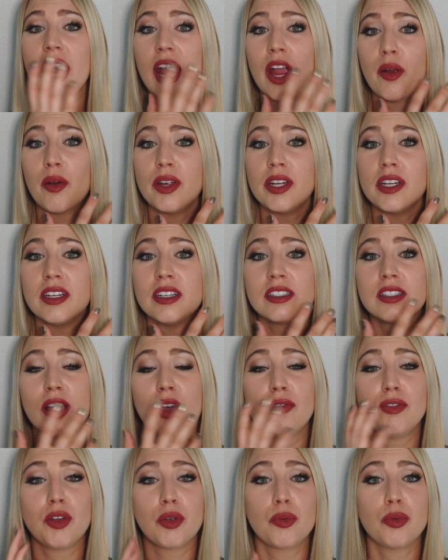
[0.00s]
areas
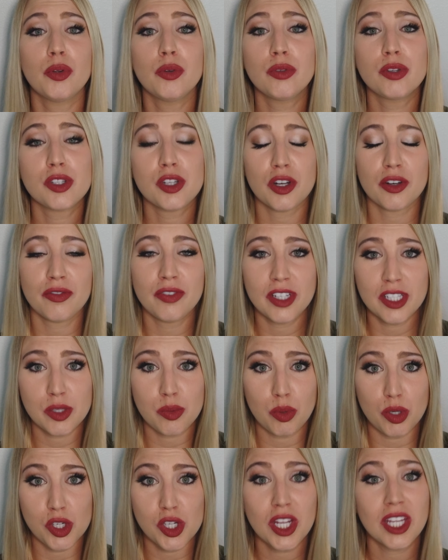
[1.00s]
of your root
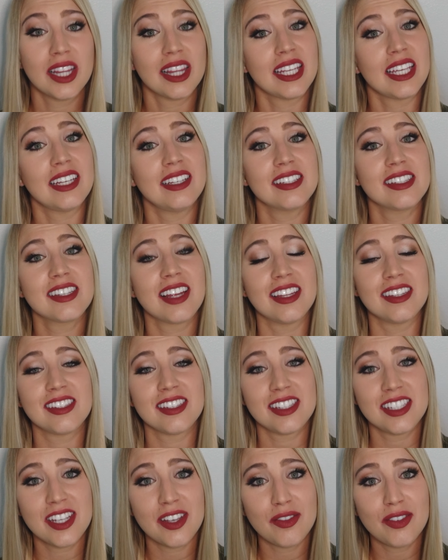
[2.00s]
surface, which can lead to
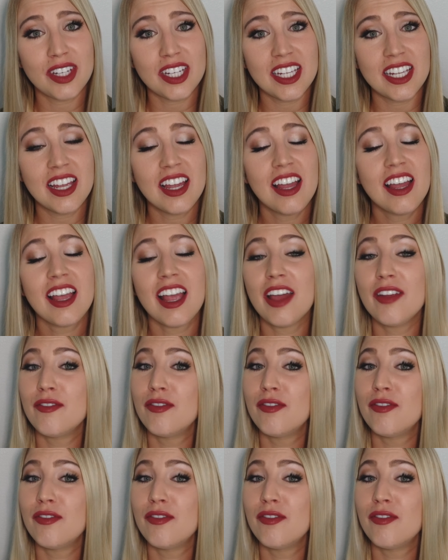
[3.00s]
sensitivity,